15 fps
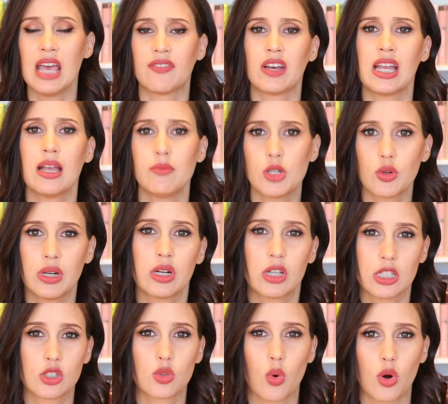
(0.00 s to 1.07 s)
If I am to read a
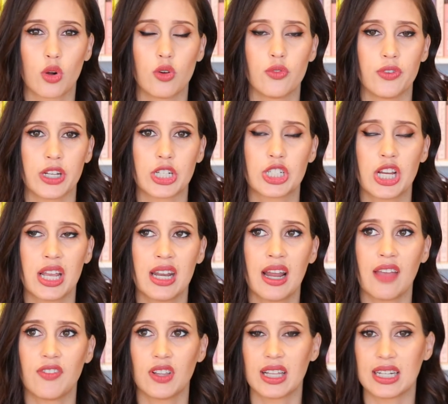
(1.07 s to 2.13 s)
historical fiction,
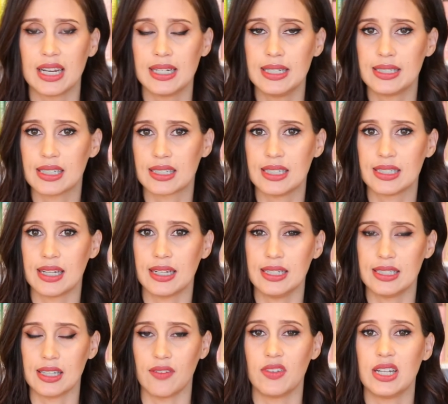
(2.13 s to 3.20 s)
I feel like nineteen sixties,
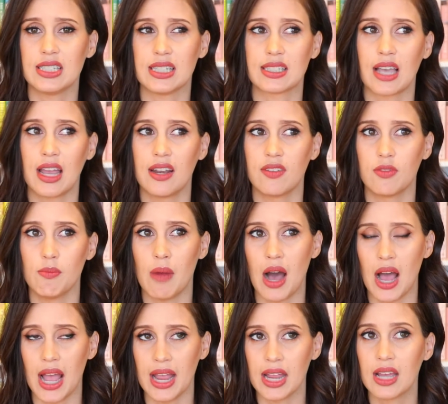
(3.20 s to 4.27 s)
nineteen seventies is kind of
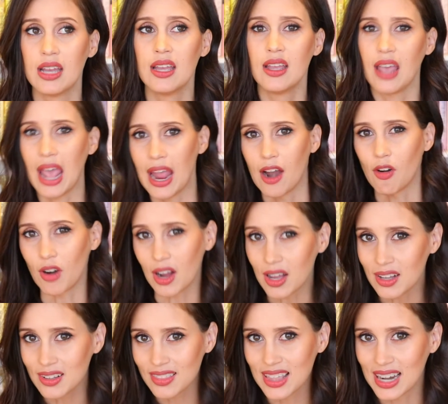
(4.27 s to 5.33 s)
my
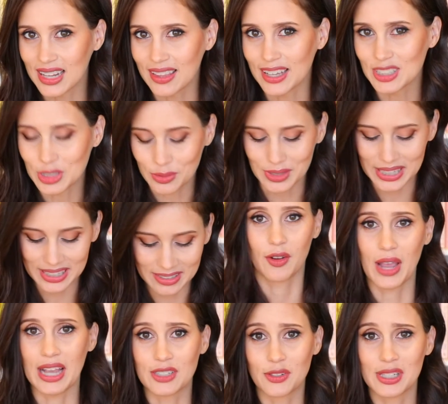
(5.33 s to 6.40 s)
era that I like to read.
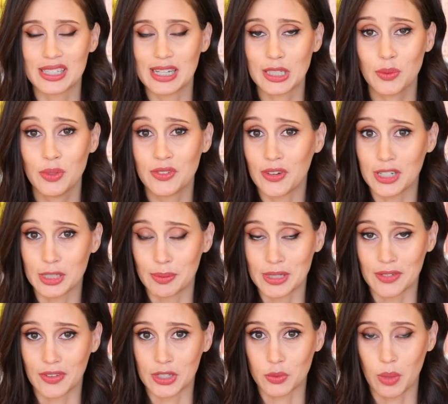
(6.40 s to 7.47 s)
Okay, so this next one is very
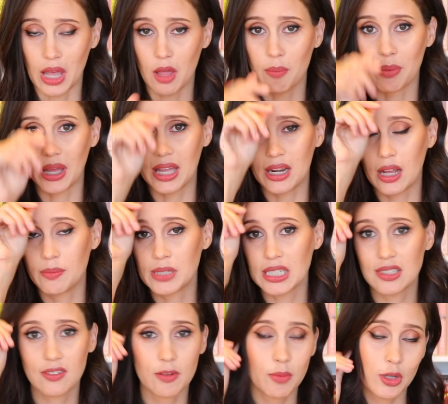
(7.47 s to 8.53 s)
specific as well, but
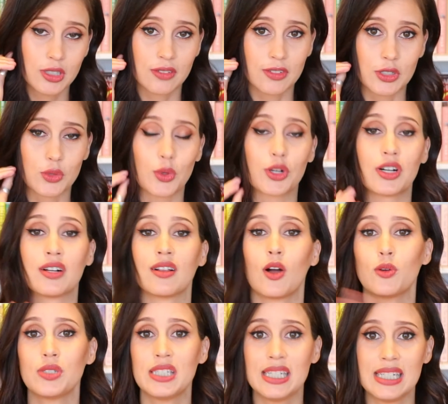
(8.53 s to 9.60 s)
obsessive compulsive disorder,
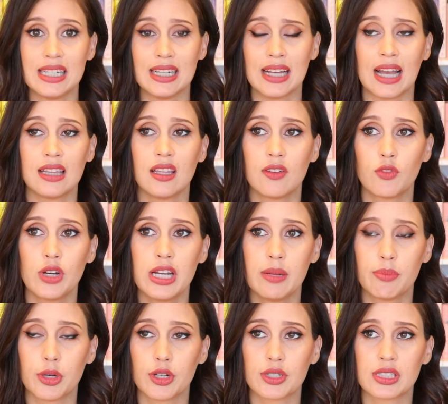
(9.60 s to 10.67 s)
O C D. I love
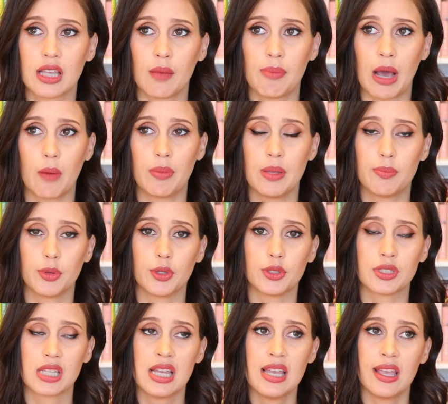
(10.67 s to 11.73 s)
reading books about
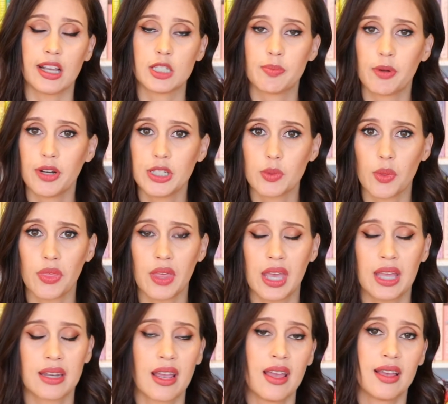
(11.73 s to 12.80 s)
people's experience with
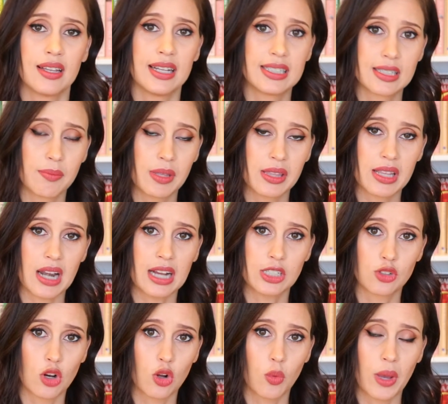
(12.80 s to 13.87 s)
it. It's something that I
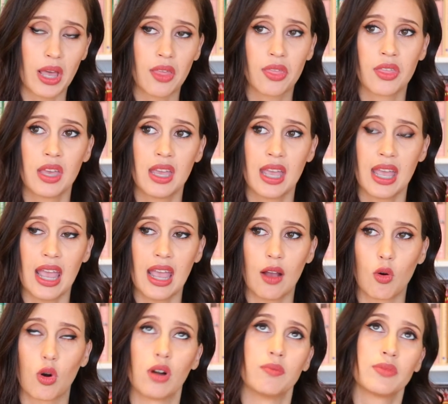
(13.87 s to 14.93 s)
struggle with,
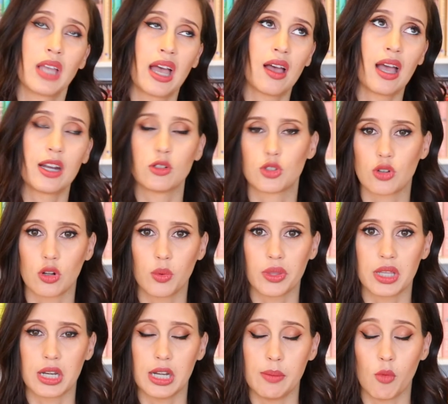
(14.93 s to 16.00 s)
or I don't struggle
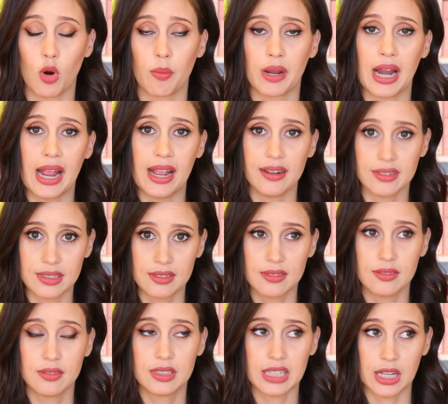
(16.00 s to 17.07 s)
with it anymore, but I
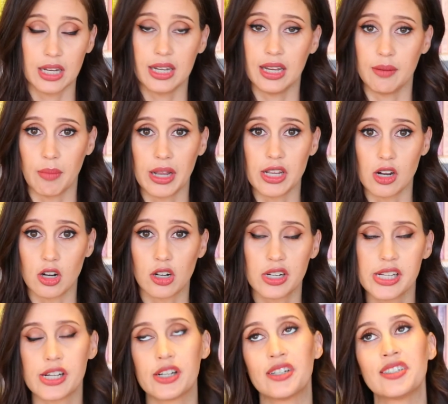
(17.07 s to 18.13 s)
did in my younger
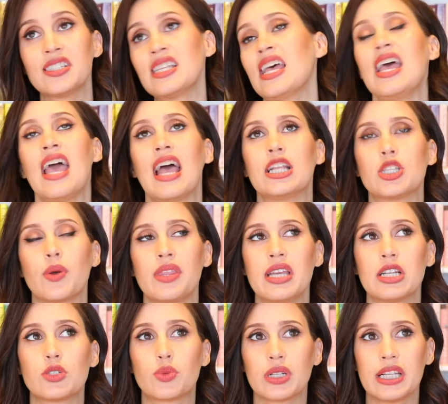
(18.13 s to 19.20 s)
years. And so I
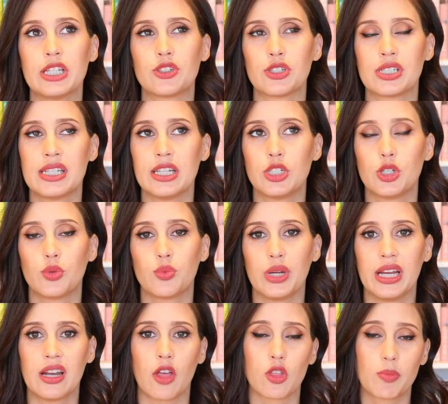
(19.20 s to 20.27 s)
think it's really interesting to
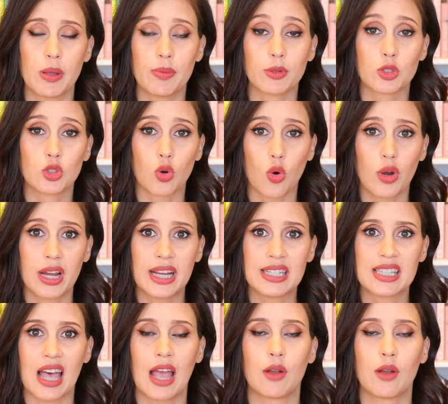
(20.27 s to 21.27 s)
read other people's stories.